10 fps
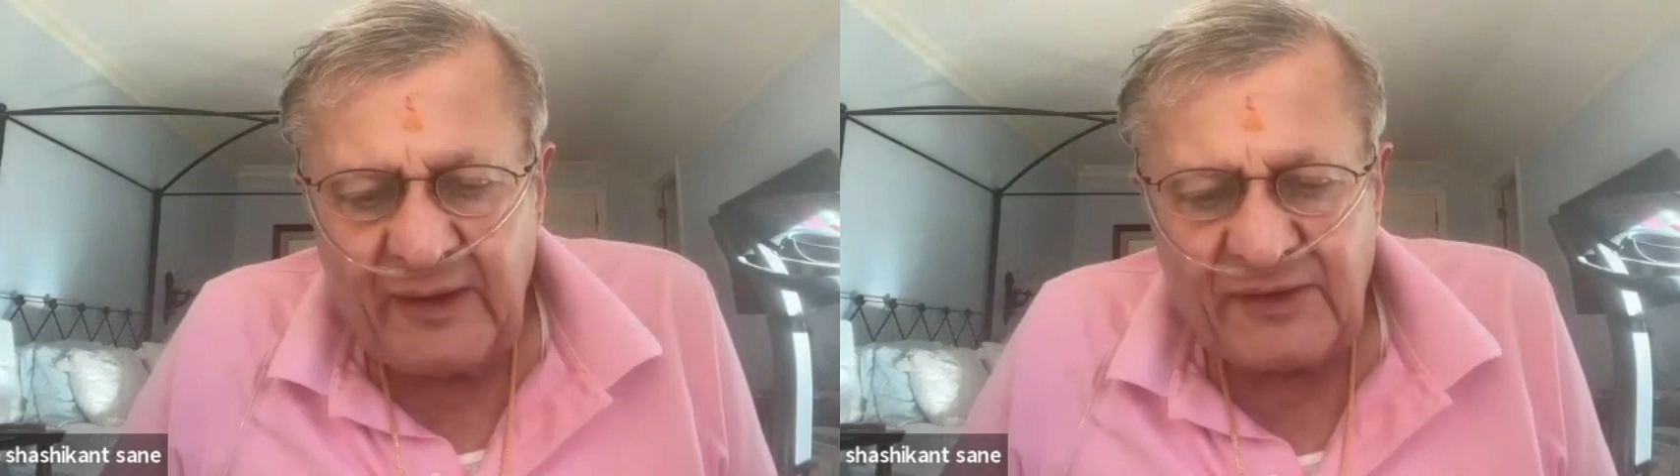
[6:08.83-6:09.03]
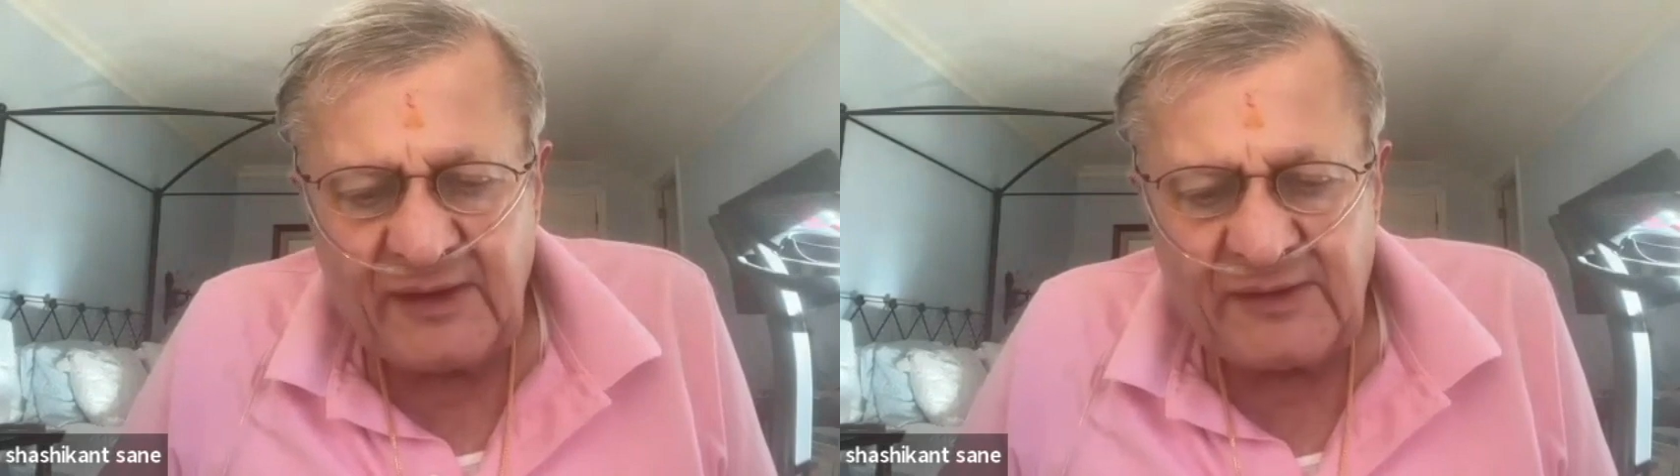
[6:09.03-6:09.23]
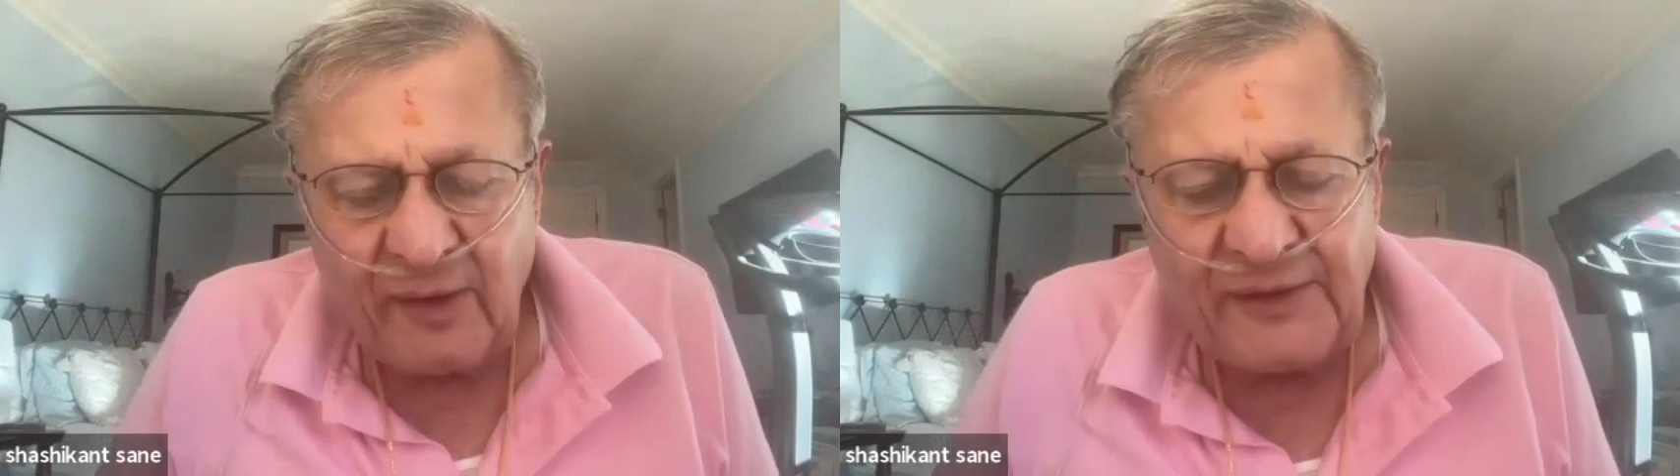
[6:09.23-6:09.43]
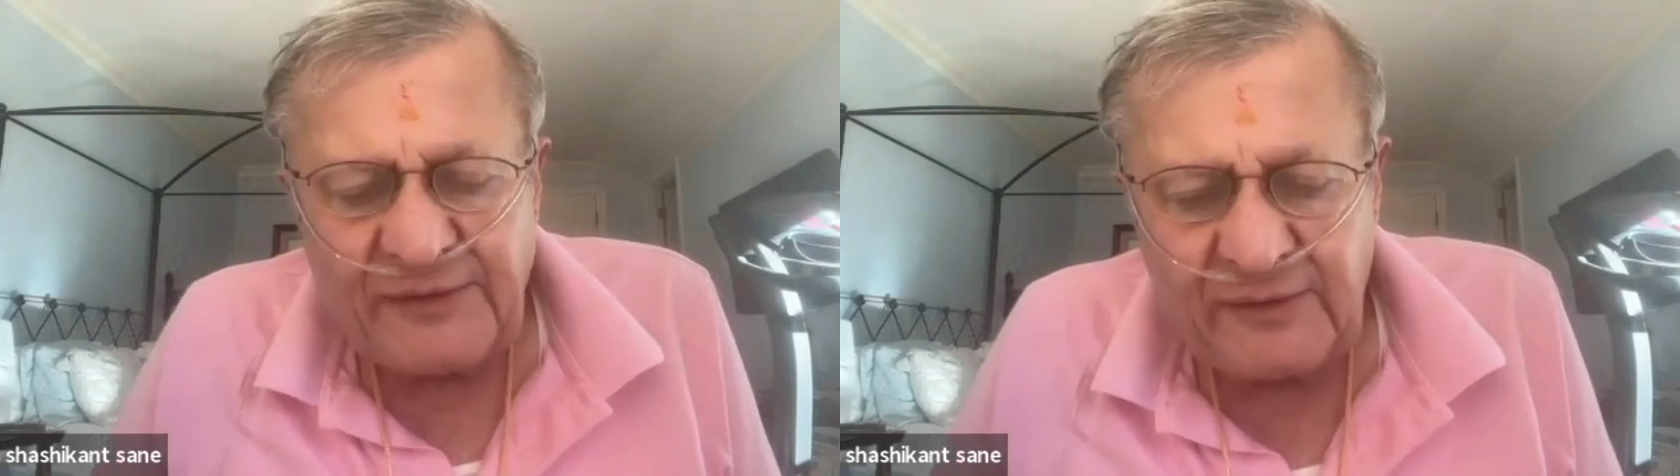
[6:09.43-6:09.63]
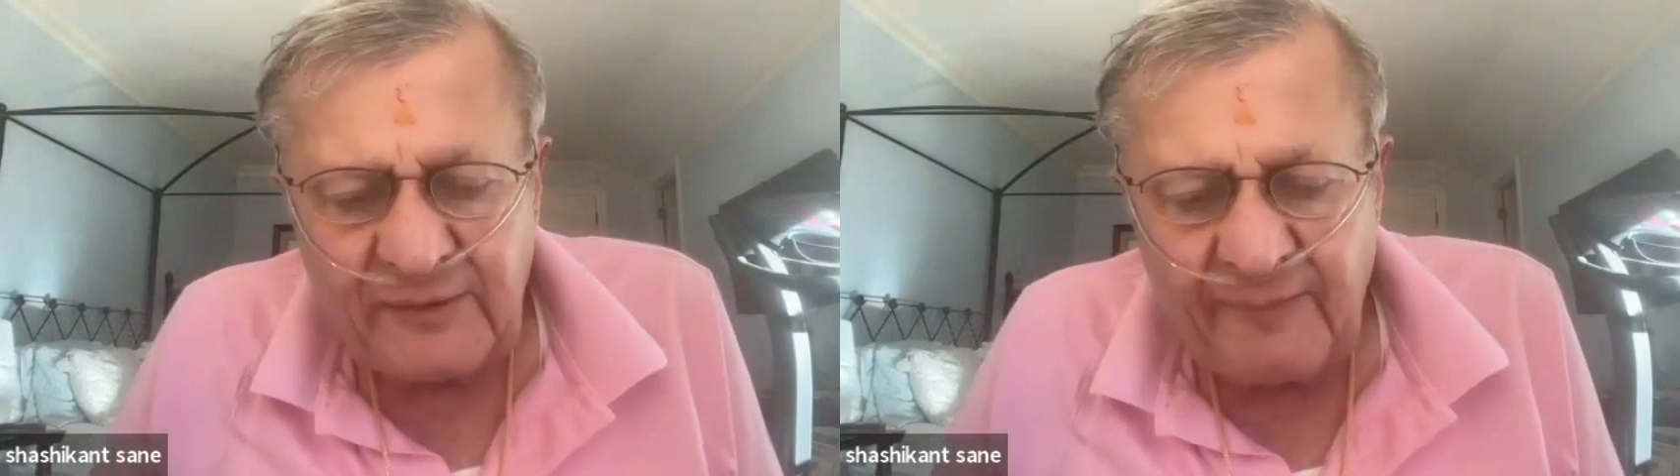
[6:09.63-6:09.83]
discuss
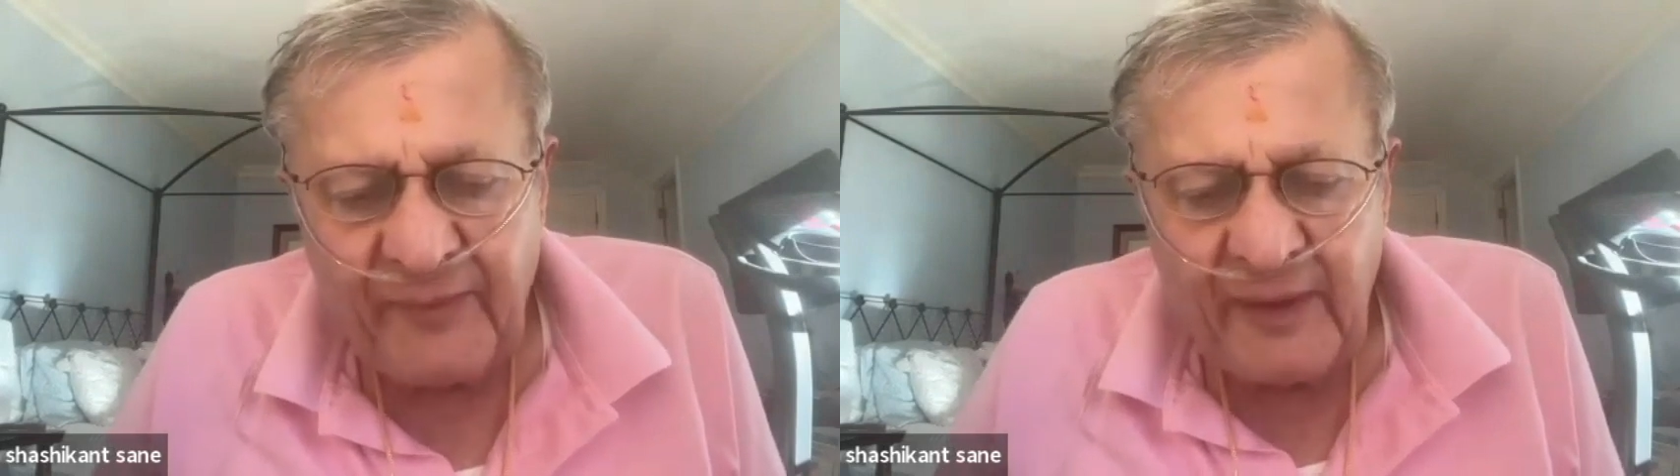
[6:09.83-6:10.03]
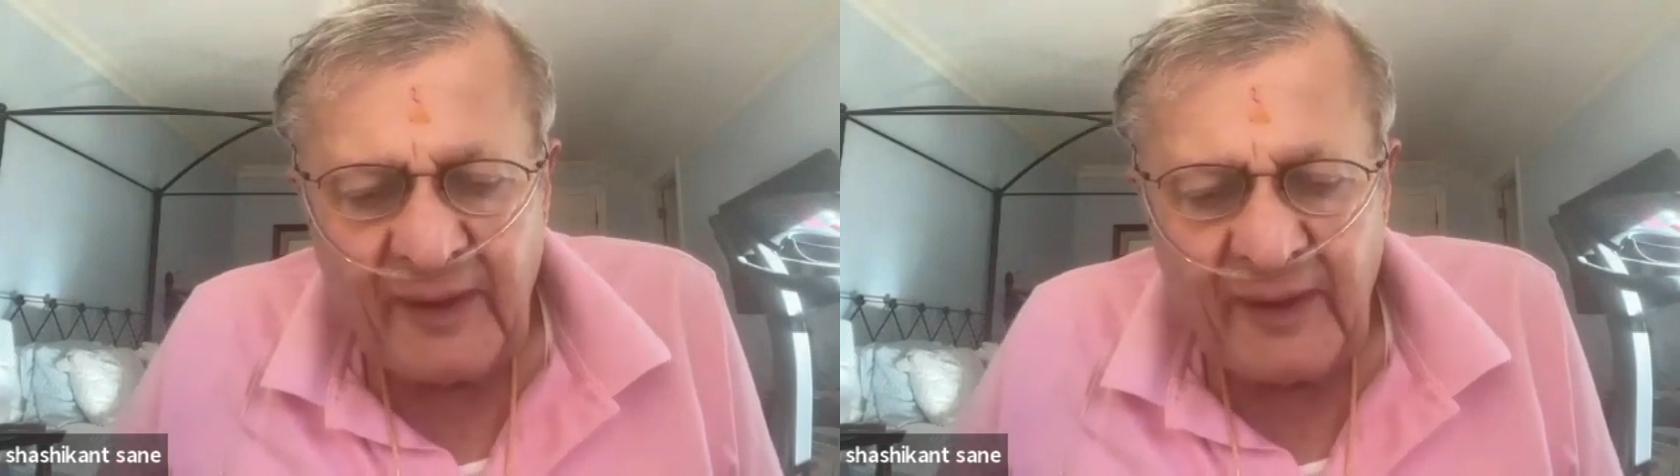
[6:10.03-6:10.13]
also